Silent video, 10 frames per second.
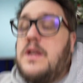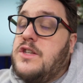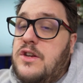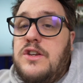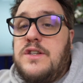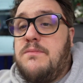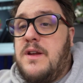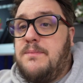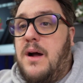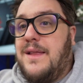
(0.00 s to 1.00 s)
As soon as you
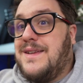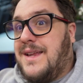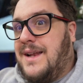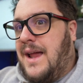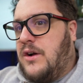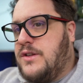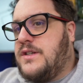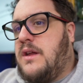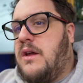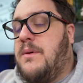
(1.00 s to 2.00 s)
press buy, that's going to let
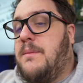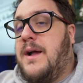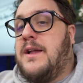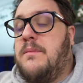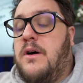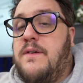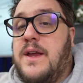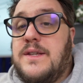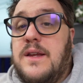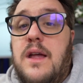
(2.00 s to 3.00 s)
us know back at
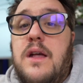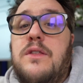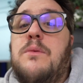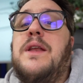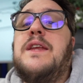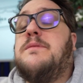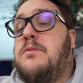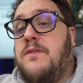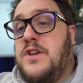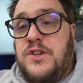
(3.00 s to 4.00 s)
Boffix that we need to
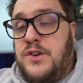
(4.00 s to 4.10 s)
provision